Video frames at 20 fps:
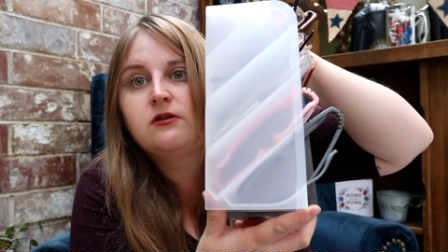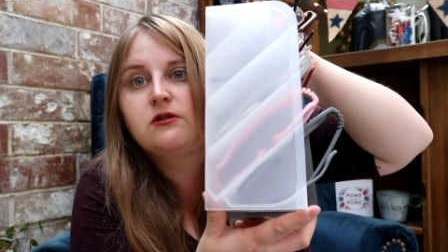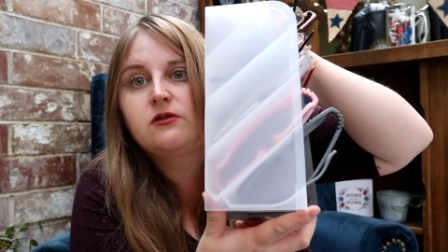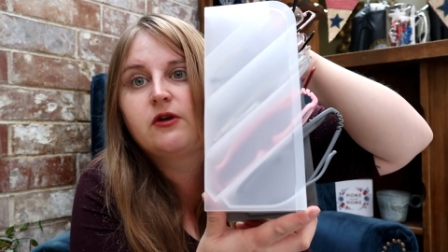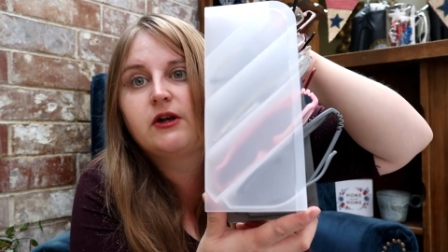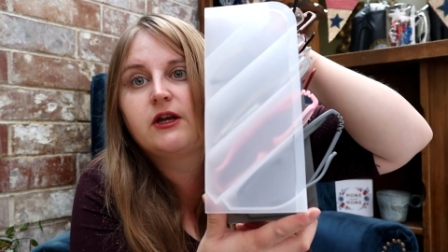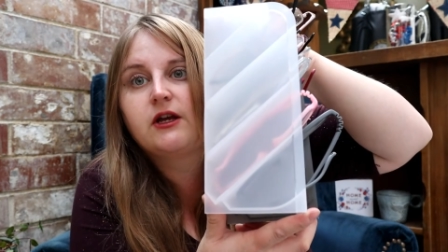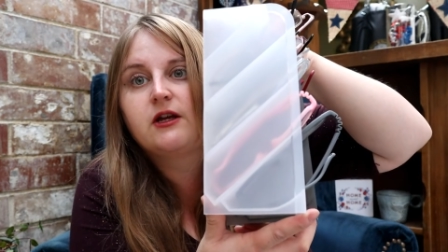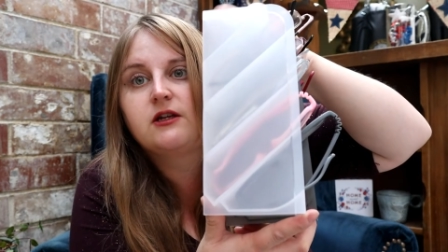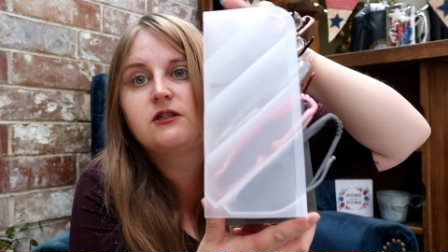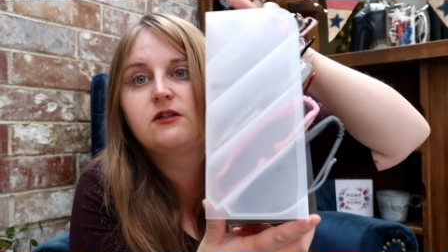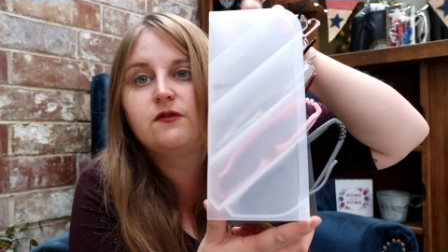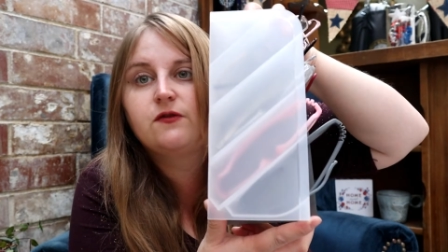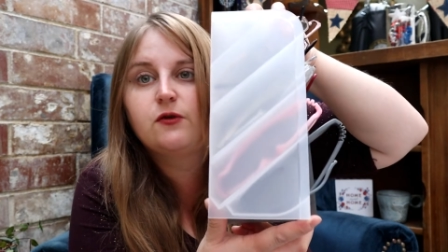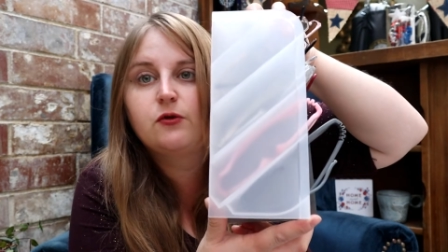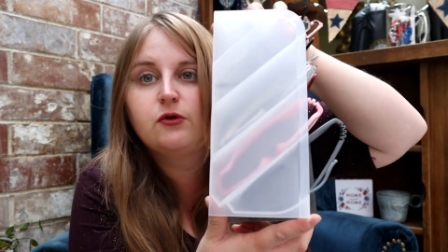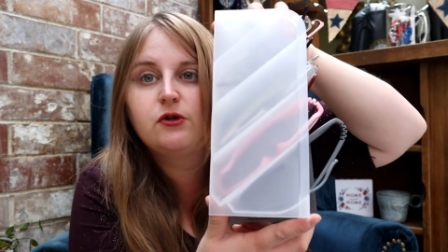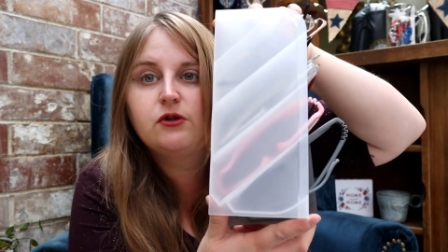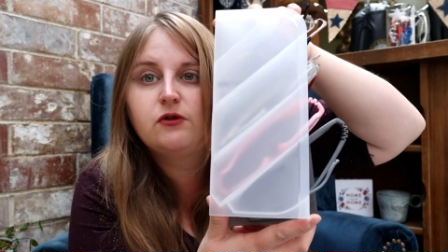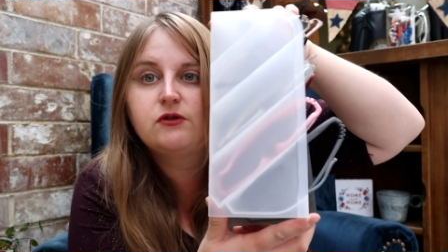So I guess if
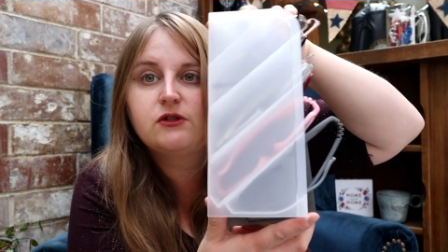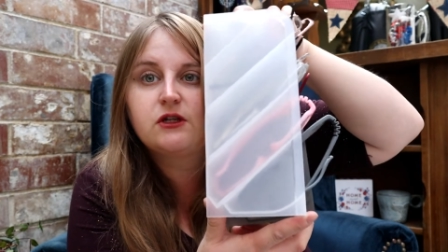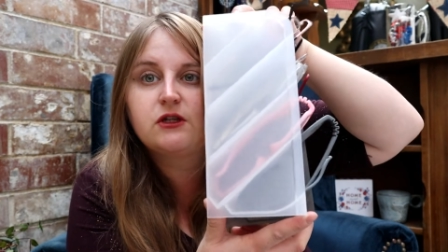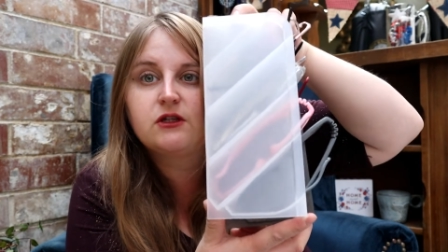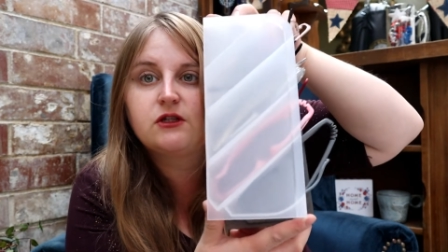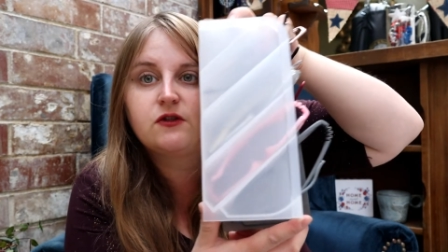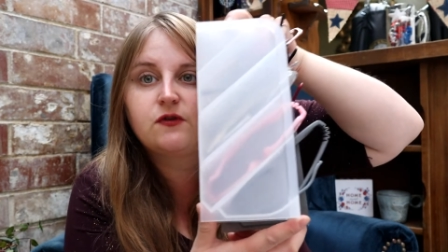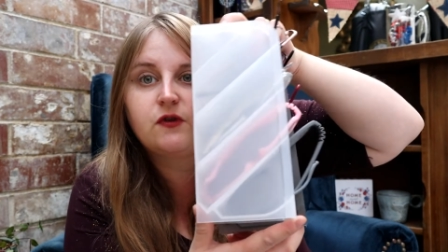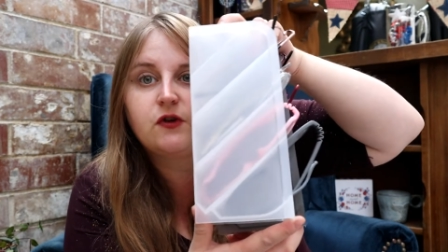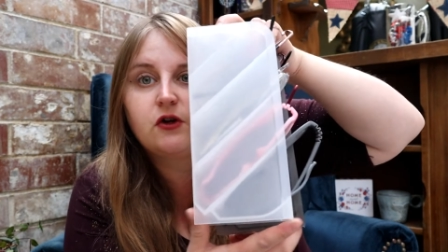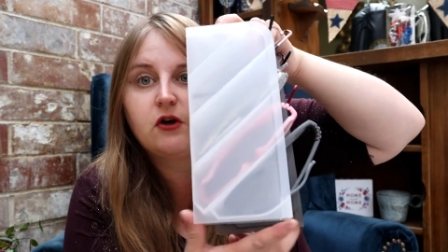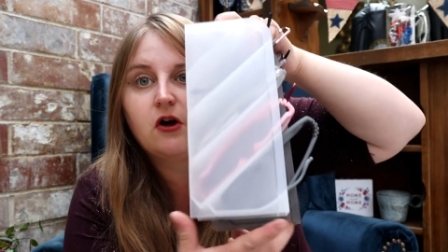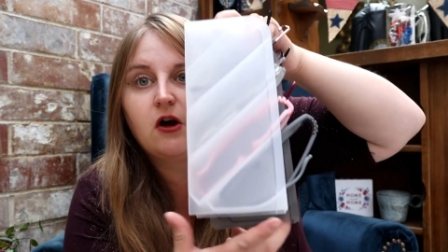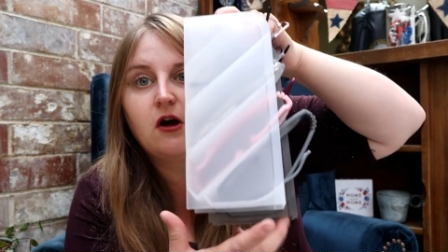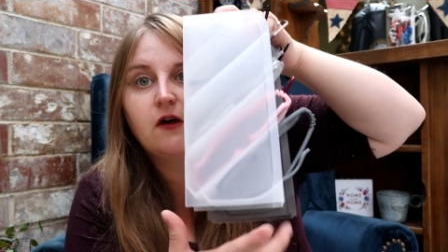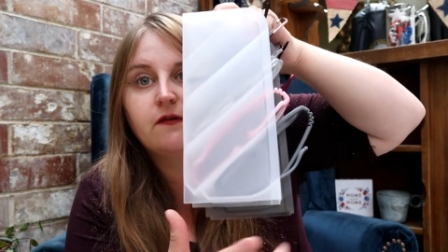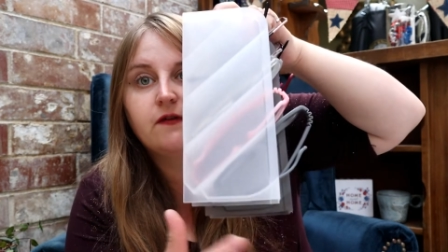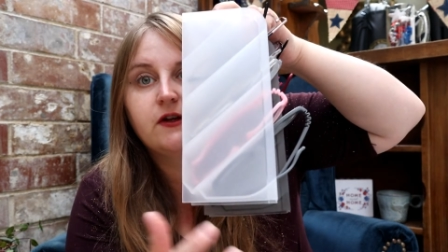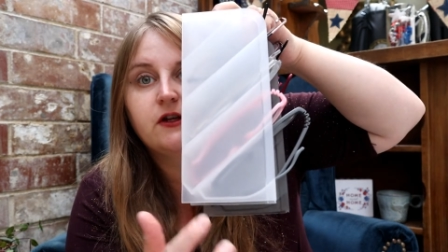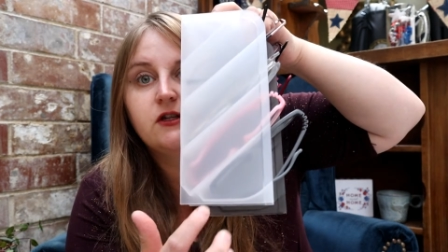you were using this for your
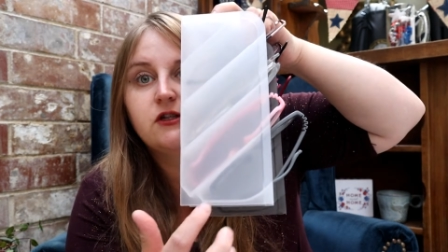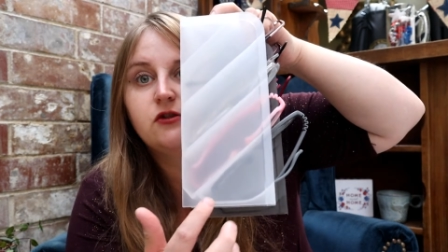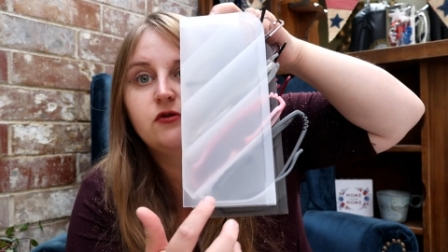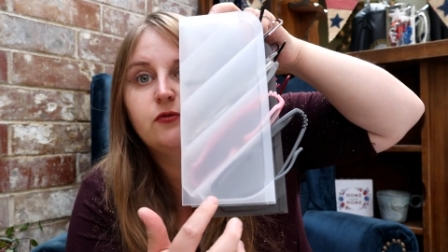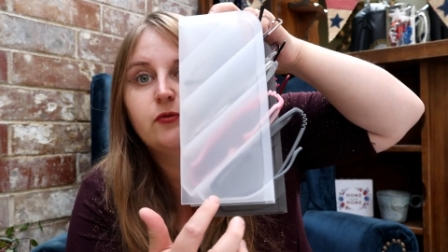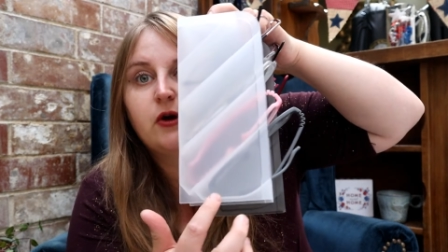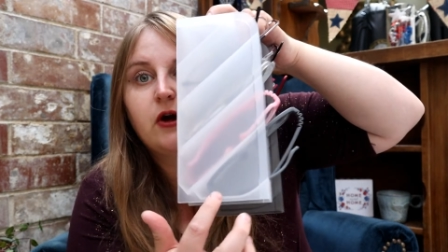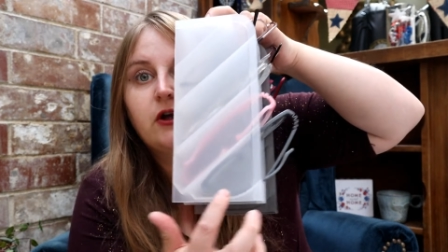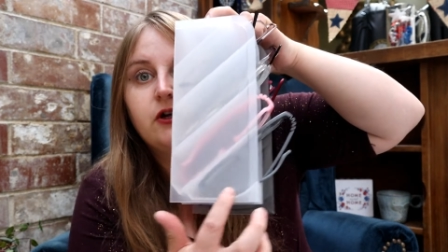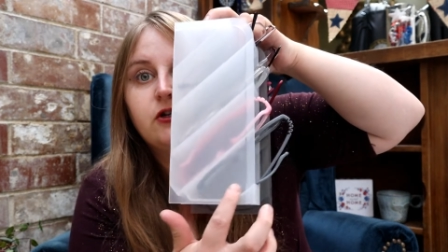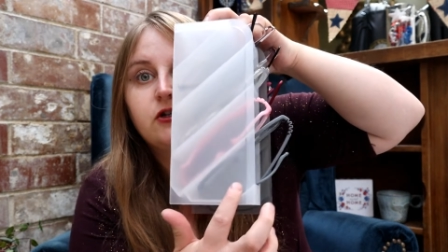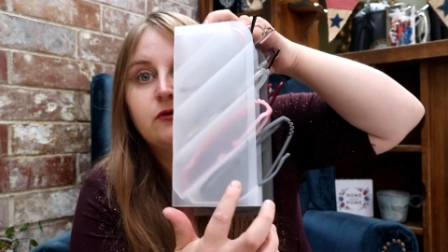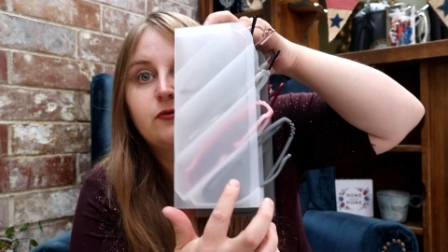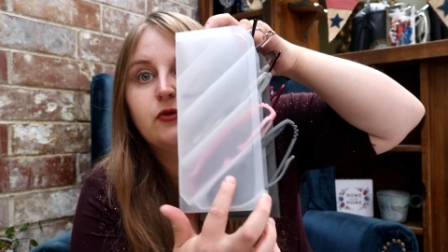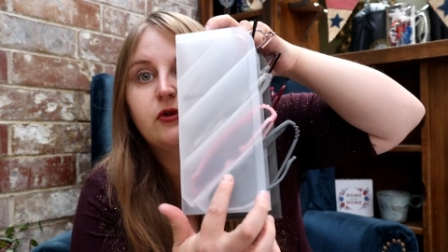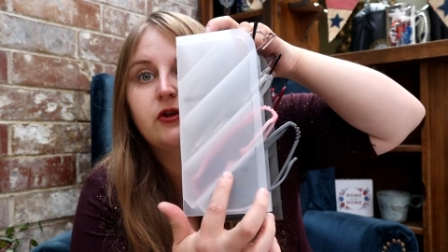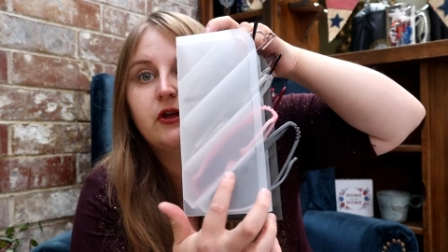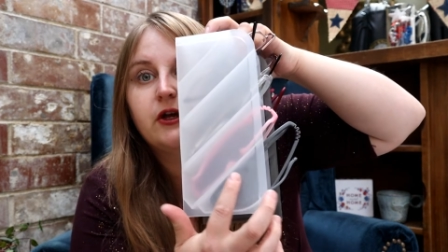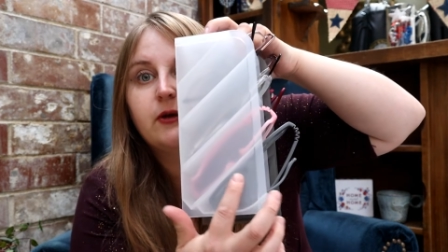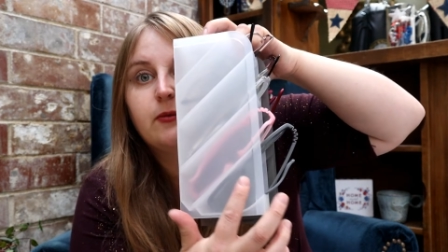office, you'd probably just
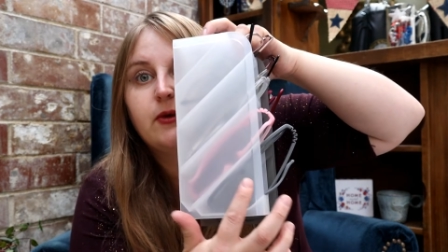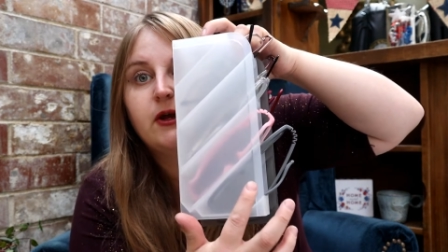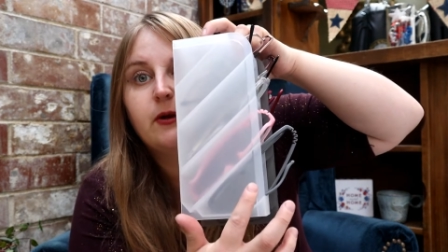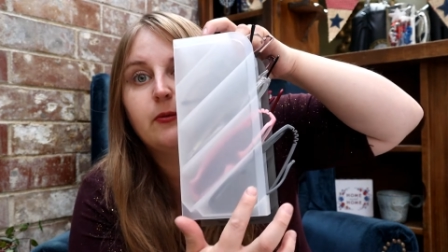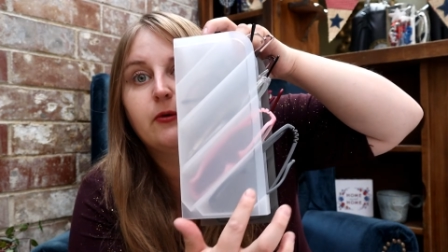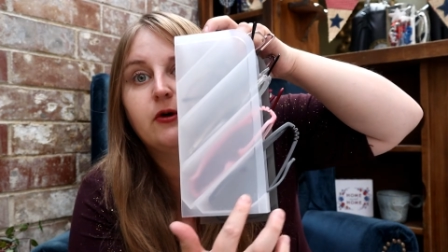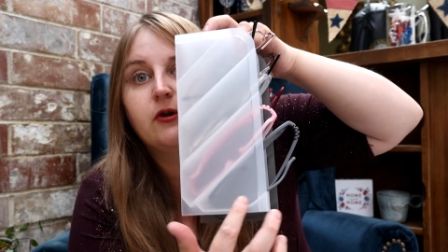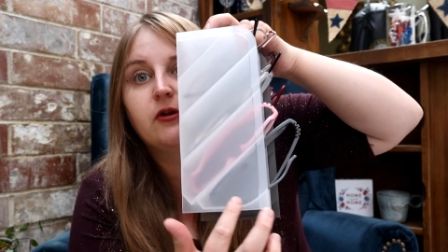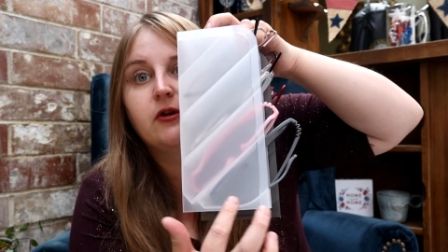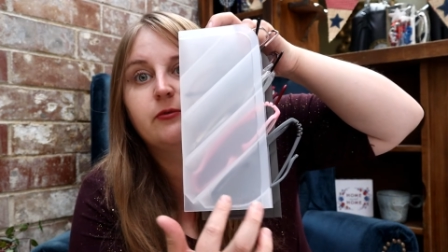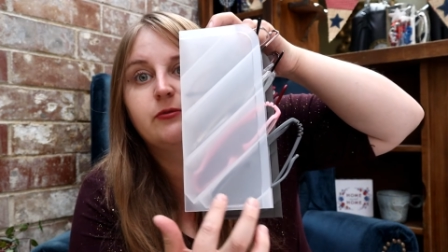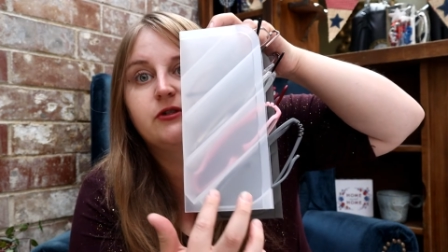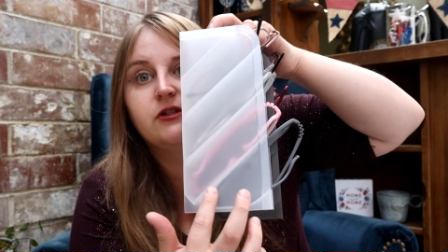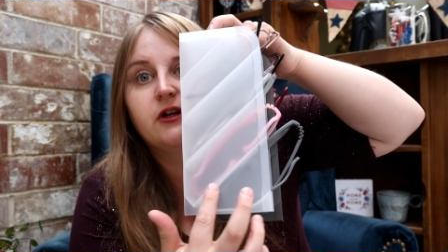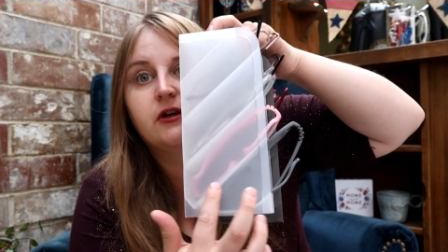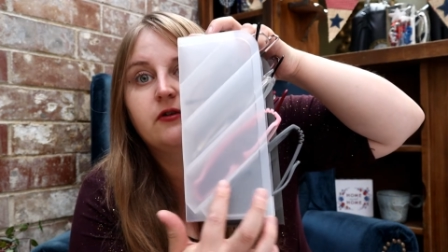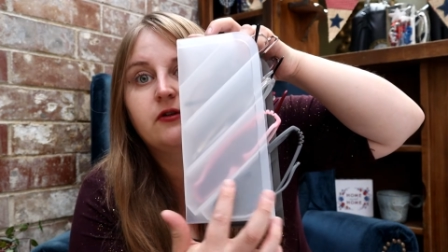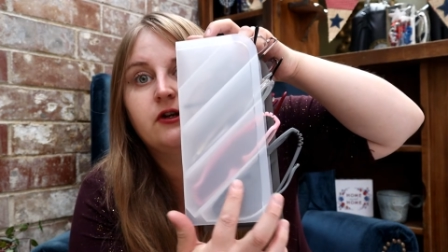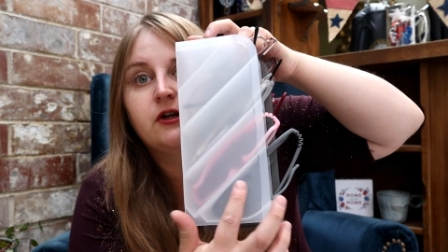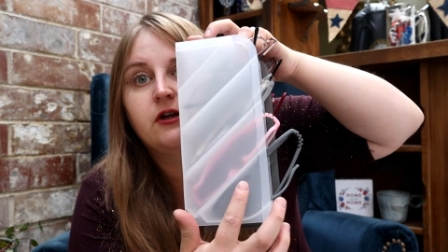put like paper clips
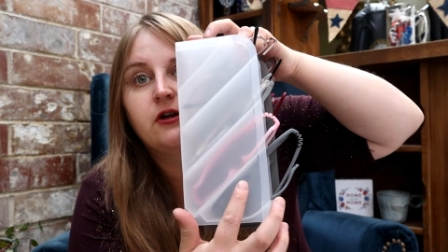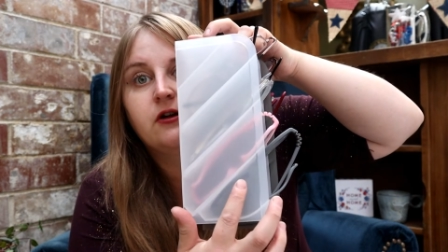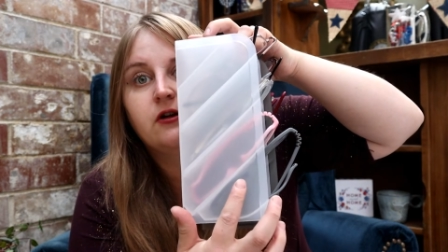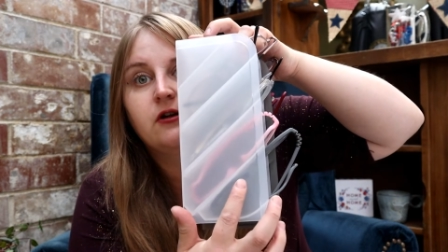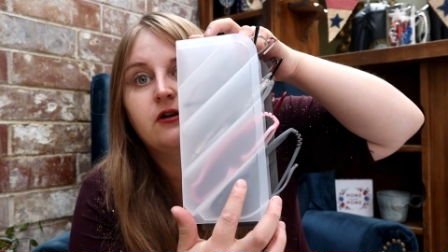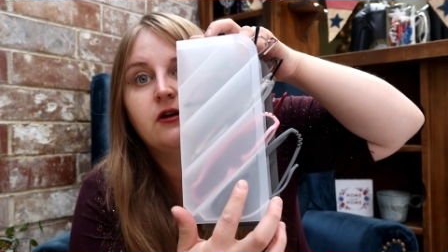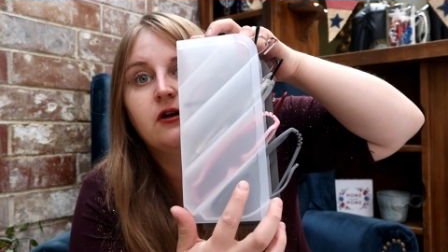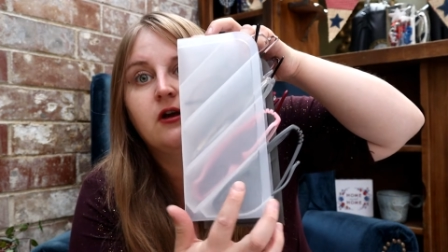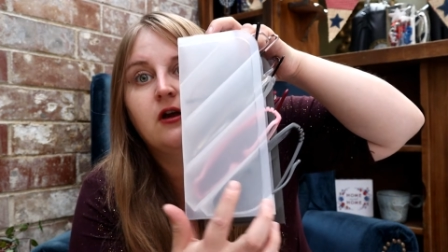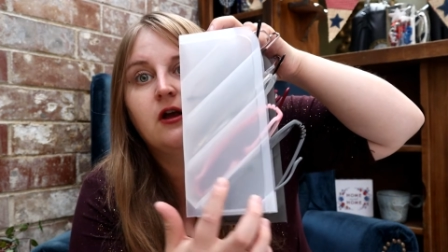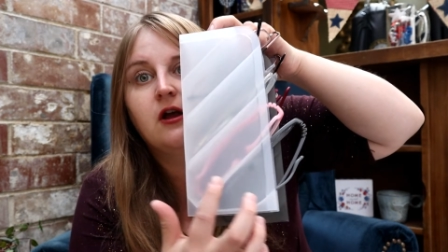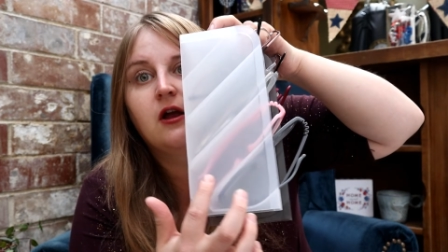down here